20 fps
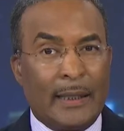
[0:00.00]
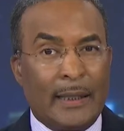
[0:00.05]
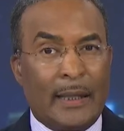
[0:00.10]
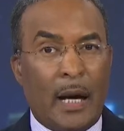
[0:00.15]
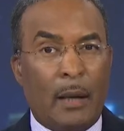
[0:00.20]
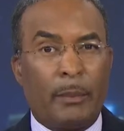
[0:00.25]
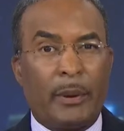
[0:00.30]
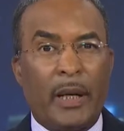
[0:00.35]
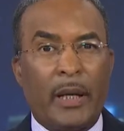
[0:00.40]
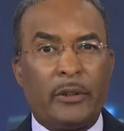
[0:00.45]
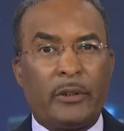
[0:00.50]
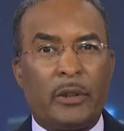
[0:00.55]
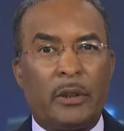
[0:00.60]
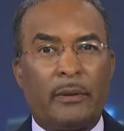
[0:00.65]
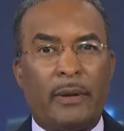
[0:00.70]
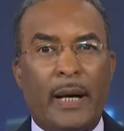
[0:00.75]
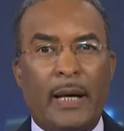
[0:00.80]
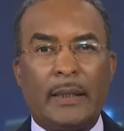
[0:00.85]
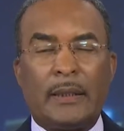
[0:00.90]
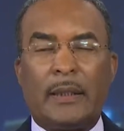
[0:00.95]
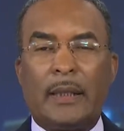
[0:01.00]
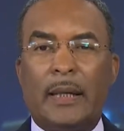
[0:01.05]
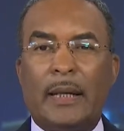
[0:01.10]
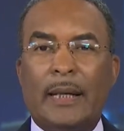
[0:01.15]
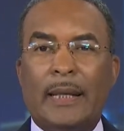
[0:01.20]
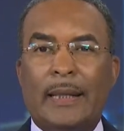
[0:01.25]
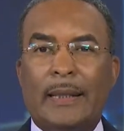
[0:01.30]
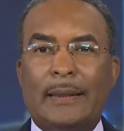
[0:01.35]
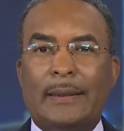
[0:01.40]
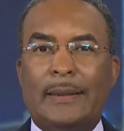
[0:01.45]
A combination of high
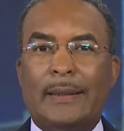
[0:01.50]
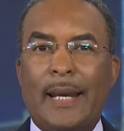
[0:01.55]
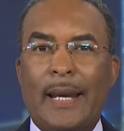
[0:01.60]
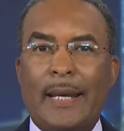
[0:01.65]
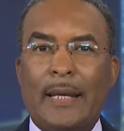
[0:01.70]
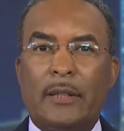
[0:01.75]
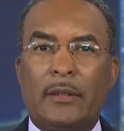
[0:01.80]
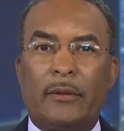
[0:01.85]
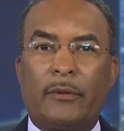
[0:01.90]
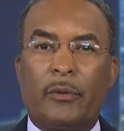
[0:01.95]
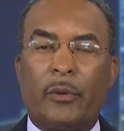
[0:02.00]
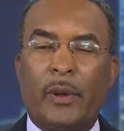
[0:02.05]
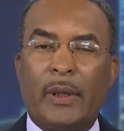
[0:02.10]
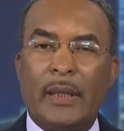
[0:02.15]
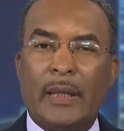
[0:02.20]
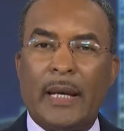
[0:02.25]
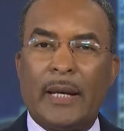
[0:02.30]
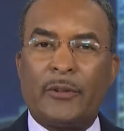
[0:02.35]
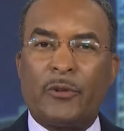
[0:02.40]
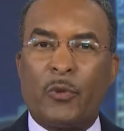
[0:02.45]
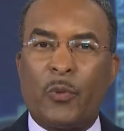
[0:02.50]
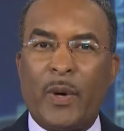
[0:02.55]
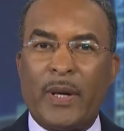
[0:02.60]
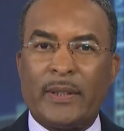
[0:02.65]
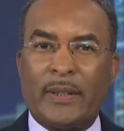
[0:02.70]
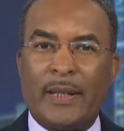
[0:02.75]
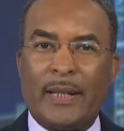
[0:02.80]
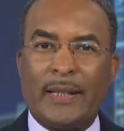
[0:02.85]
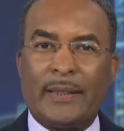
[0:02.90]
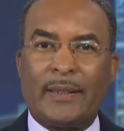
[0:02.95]
tide and days of rain has
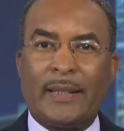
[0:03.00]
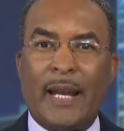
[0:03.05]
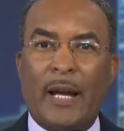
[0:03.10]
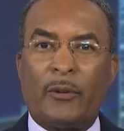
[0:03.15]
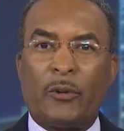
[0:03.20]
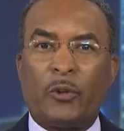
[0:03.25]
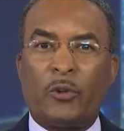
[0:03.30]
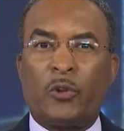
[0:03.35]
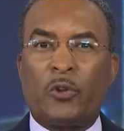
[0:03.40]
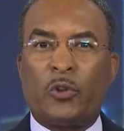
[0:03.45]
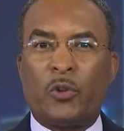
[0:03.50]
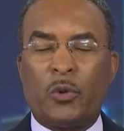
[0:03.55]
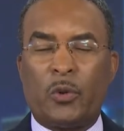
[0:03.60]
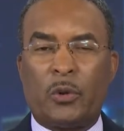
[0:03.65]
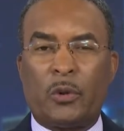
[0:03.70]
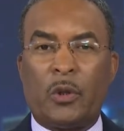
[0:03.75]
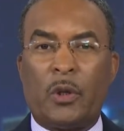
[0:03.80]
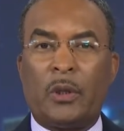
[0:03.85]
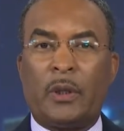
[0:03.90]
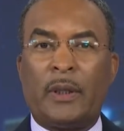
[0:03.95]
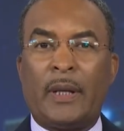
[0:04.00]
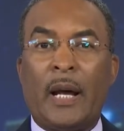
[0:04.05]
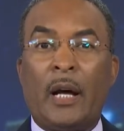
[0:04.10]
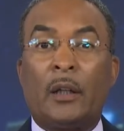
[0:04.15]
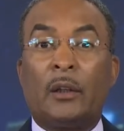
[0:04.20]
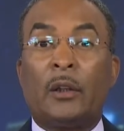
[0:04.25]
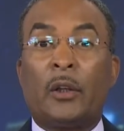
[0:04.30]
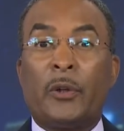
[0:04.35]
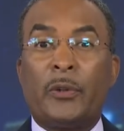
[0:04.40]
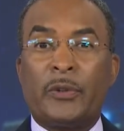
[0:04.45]
residents down the shore on
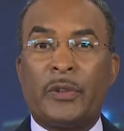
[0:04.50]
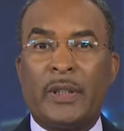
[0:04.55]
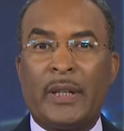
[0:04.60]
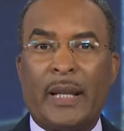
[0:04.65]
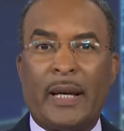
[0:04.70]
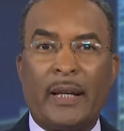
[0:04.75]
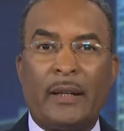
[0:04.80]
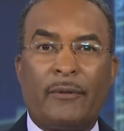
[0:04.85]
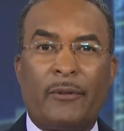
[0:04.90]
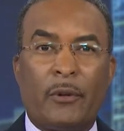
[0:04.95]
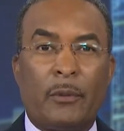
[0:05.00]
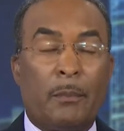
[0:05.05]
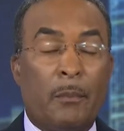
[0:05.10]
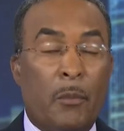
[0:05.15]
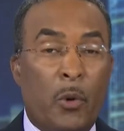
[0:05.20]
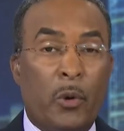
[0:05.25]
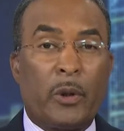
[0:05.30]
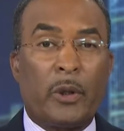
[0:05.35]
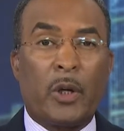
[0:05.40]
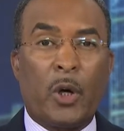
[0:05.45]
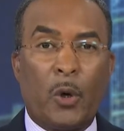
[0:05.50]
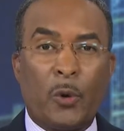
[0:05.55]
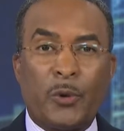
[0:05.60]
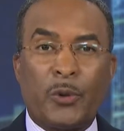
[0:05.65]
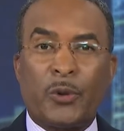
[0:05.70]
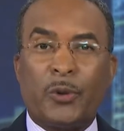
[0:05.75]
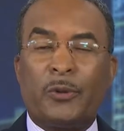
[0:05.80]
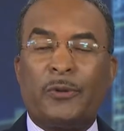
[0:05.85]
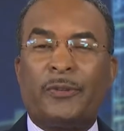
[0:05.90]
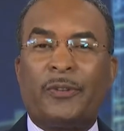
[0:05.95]
alert tonight for more coastal